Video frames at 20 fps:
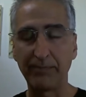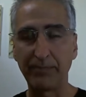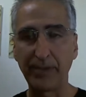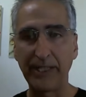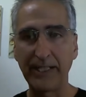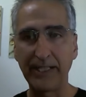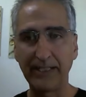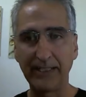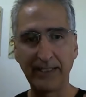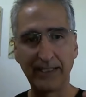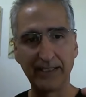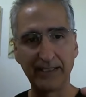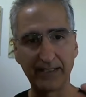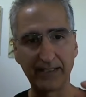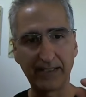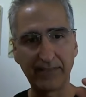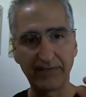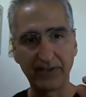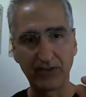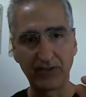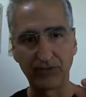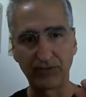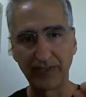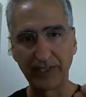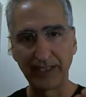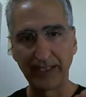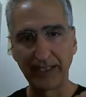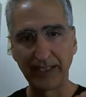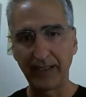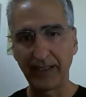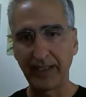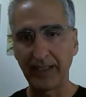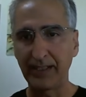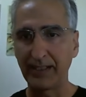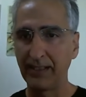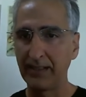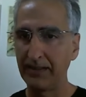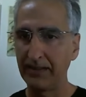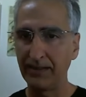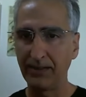brand, and the stuff is really thick.